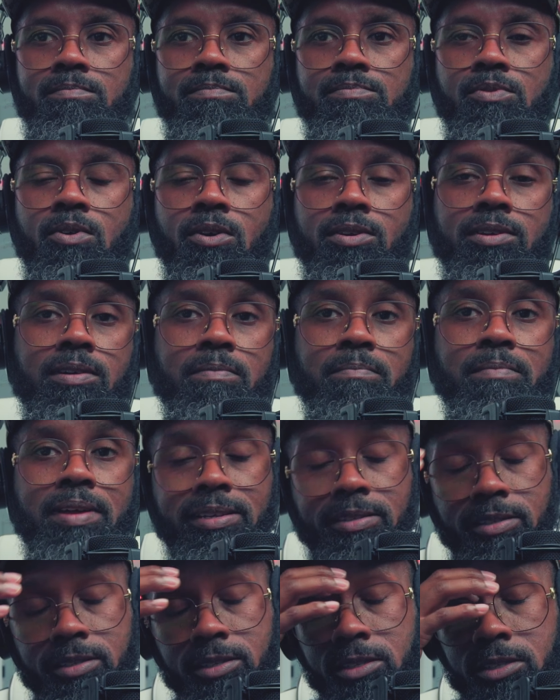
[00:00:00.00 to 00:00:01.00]
brought a
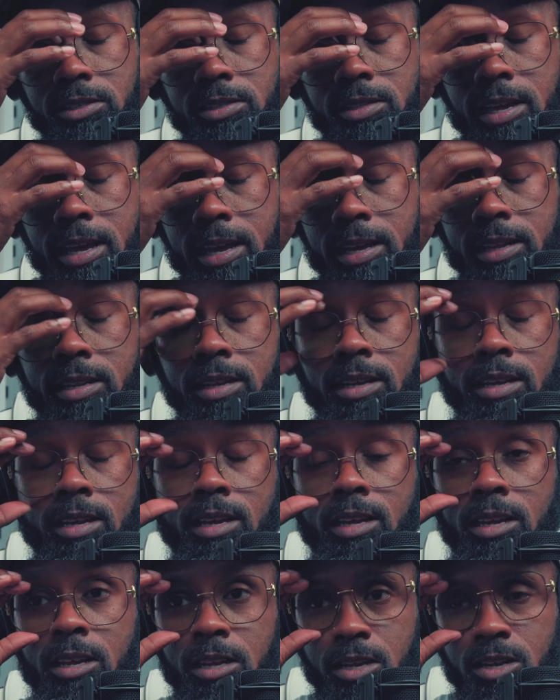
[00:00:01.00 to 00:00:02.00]
message that
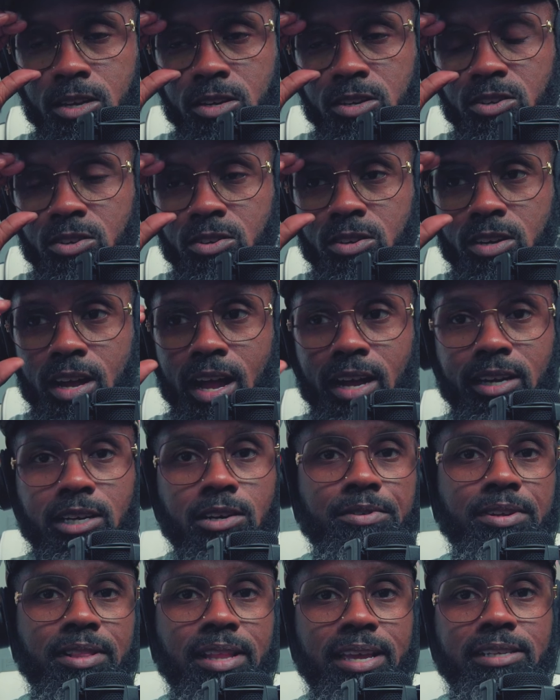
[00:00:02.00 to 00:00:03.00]
I
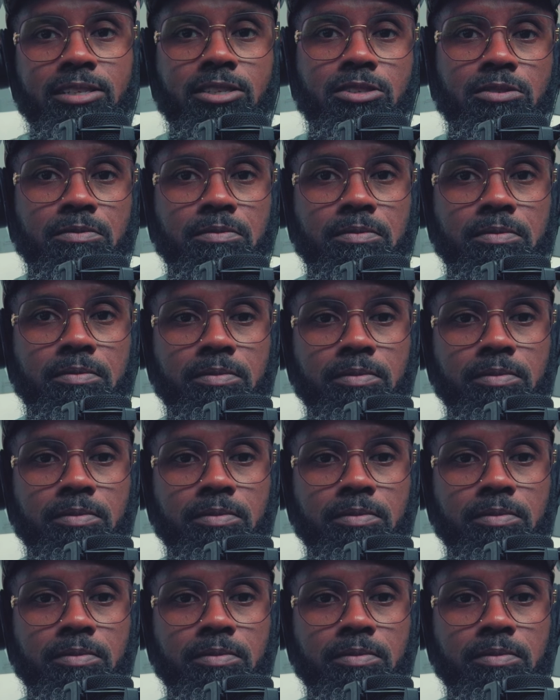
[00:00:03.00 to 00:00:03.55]
could relate to.